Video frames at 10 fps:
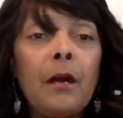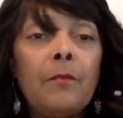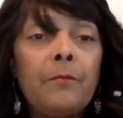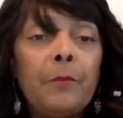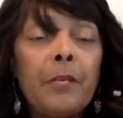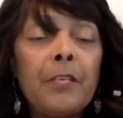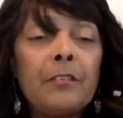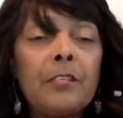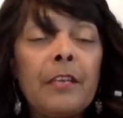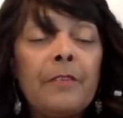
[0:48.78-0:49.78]
we can
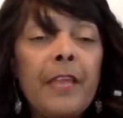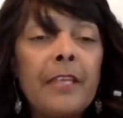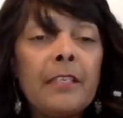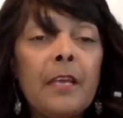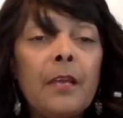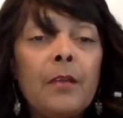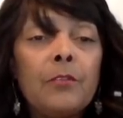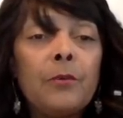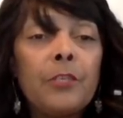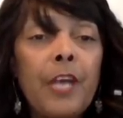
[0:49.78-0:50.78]
give that
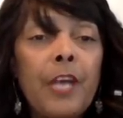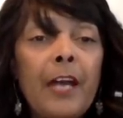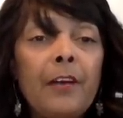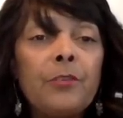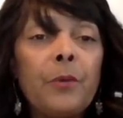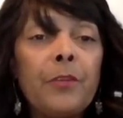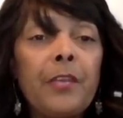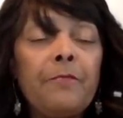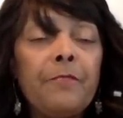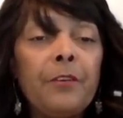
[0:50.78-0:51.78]
to a child to where they
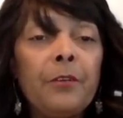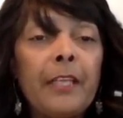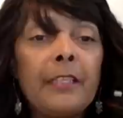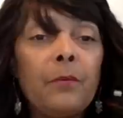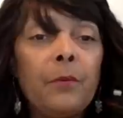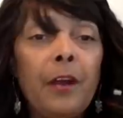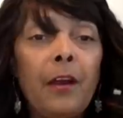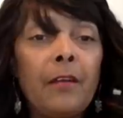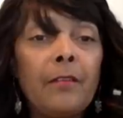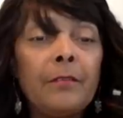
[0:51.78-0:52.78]
feel like that we
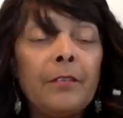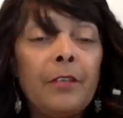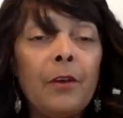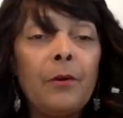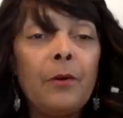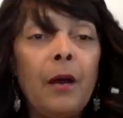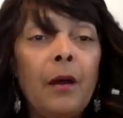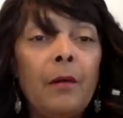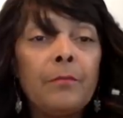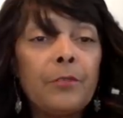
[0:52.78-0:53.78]
are,
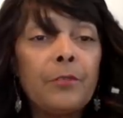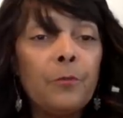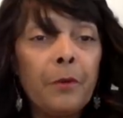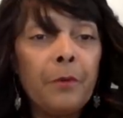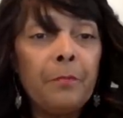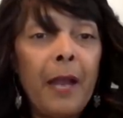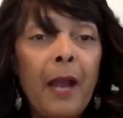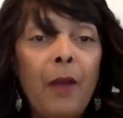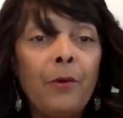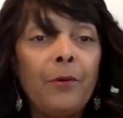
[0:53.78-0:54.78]
super
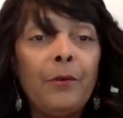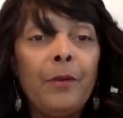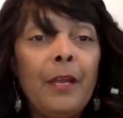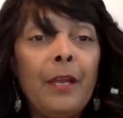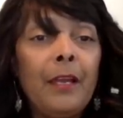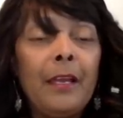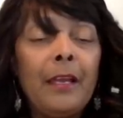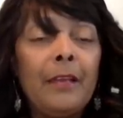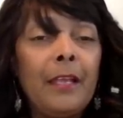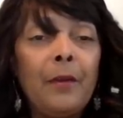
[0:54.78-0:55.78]
power,
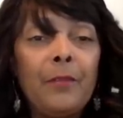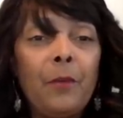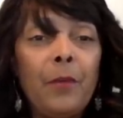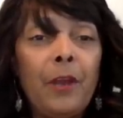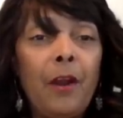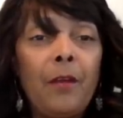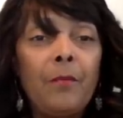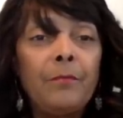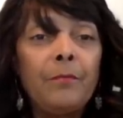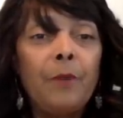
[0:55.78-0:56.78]
and that we
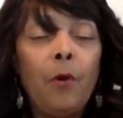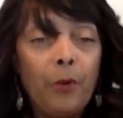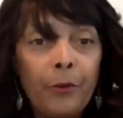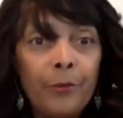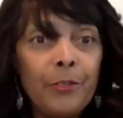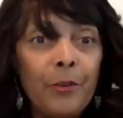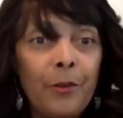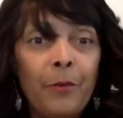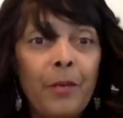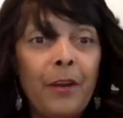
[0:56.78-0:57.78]
are ogres, or
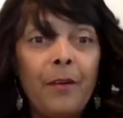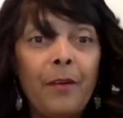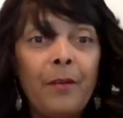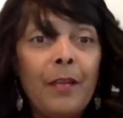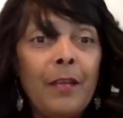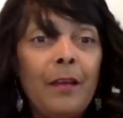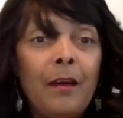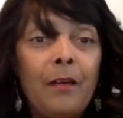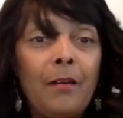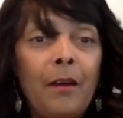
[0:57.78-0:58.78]
we are
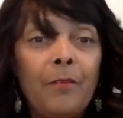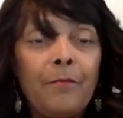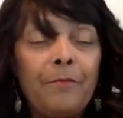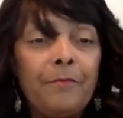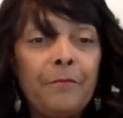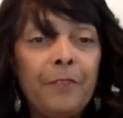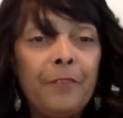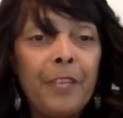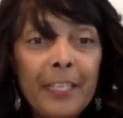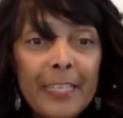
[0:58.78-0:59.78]

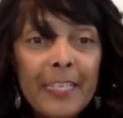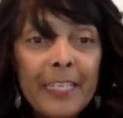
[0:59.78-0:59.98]
feelingless